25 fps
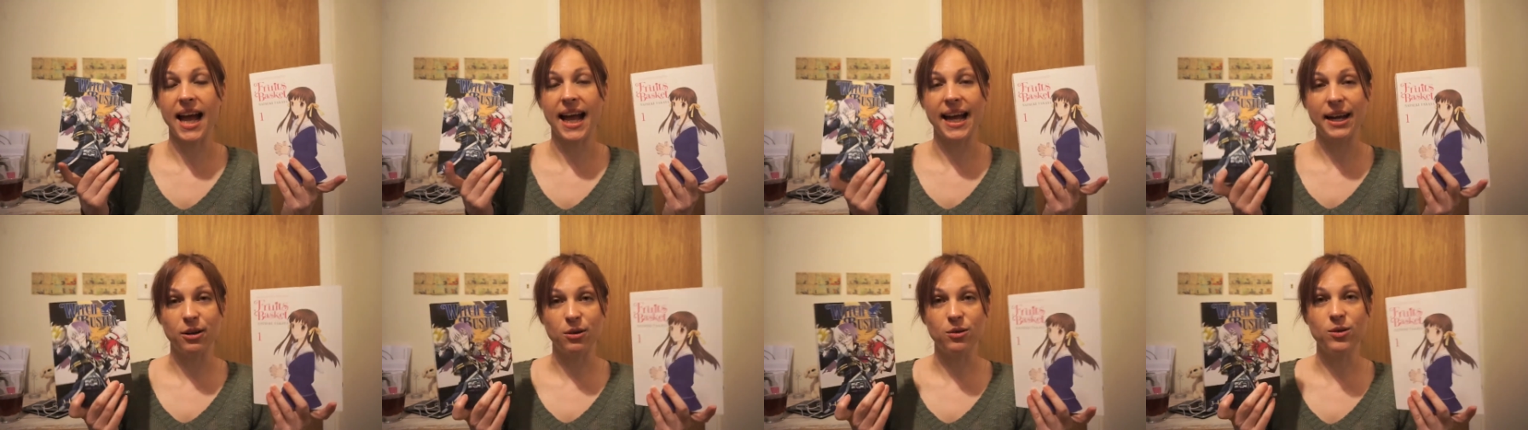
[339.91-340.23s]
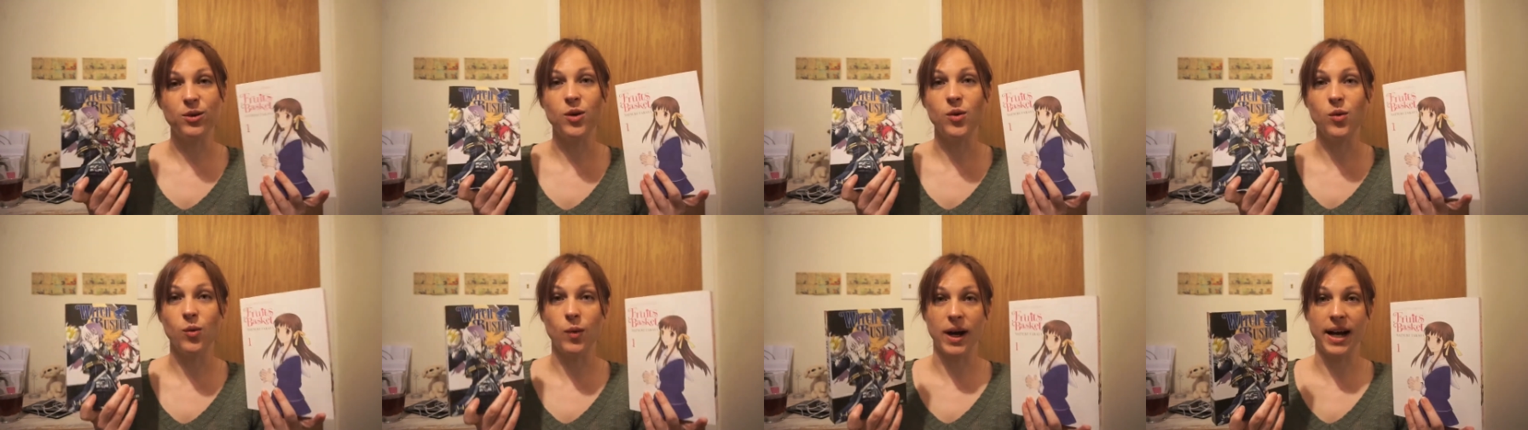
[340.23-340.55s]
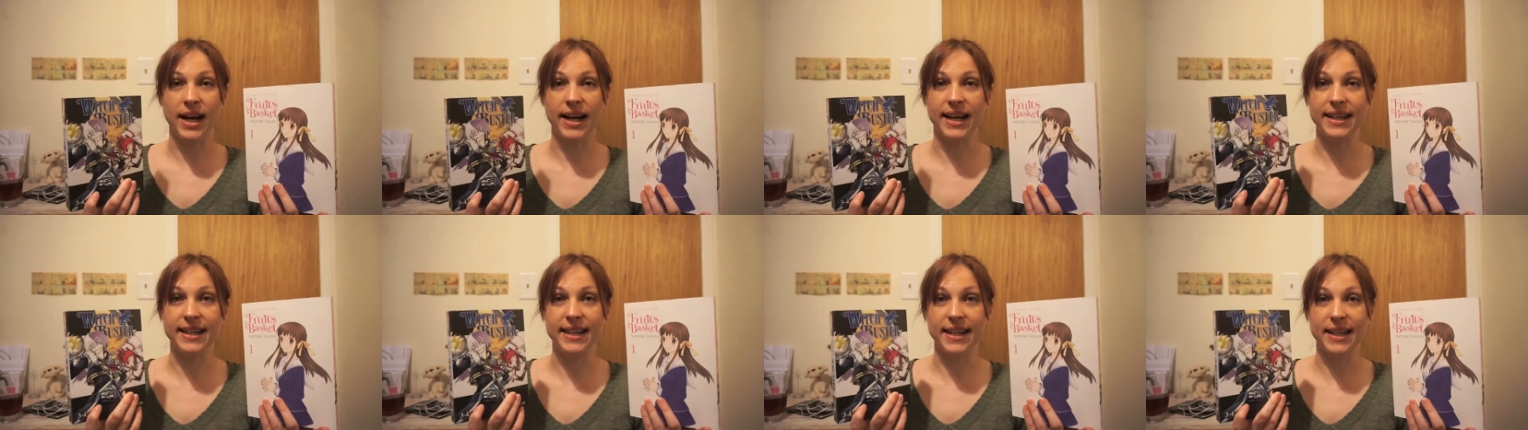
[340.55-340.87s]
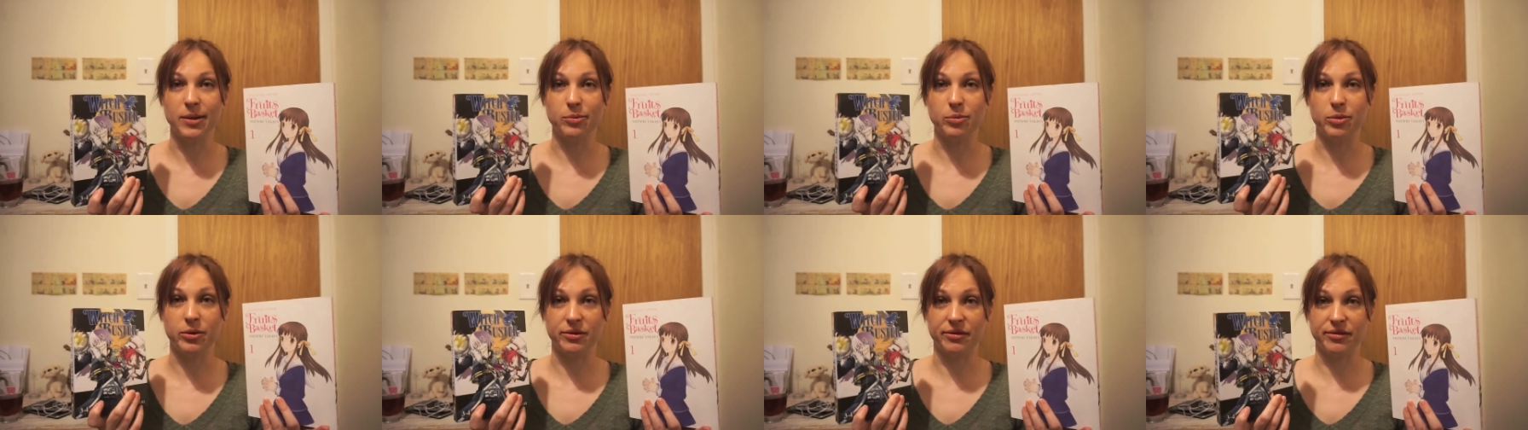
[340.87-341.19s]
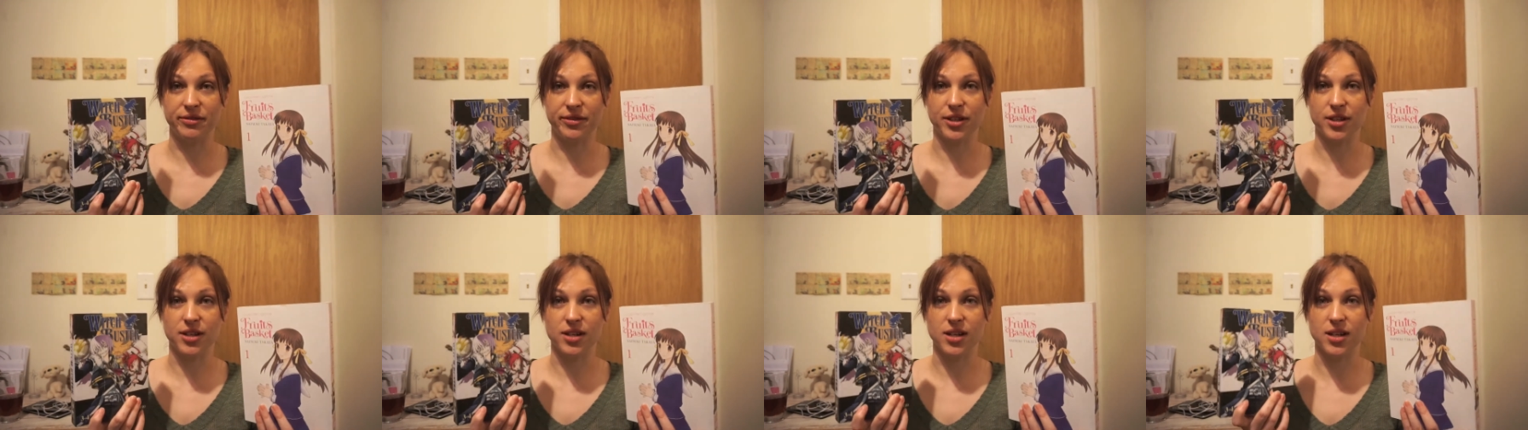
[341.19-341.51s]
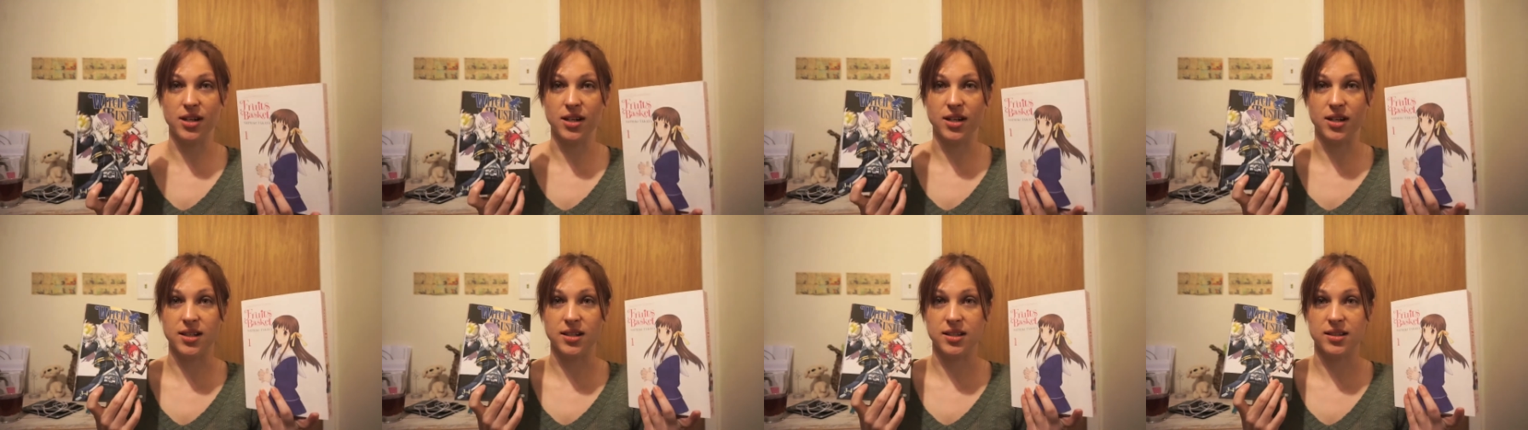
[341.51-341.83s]
I don't know why I
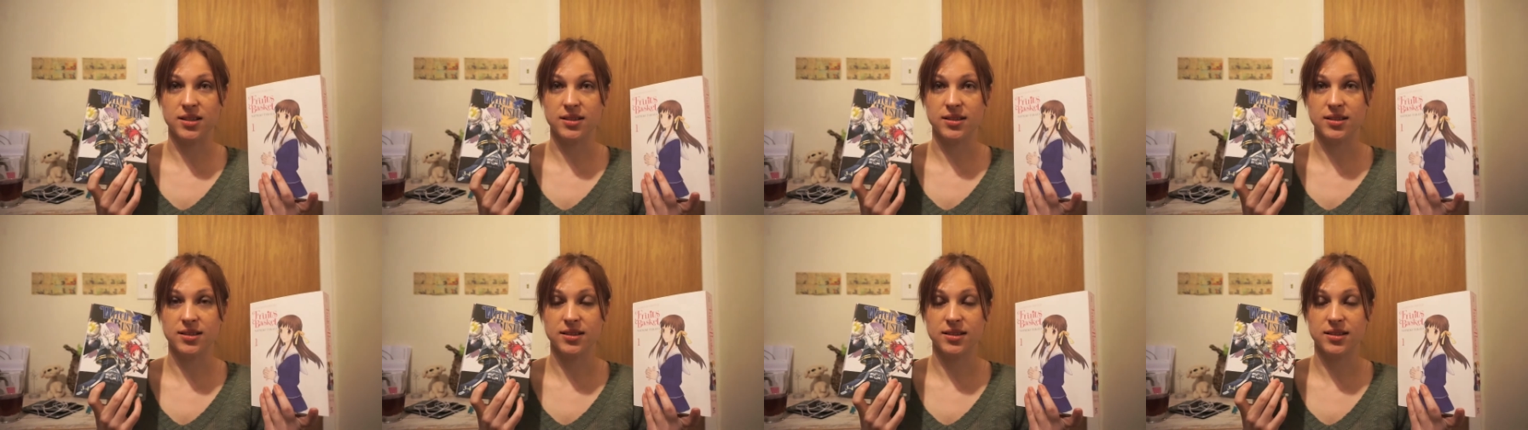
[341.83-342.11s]
prefer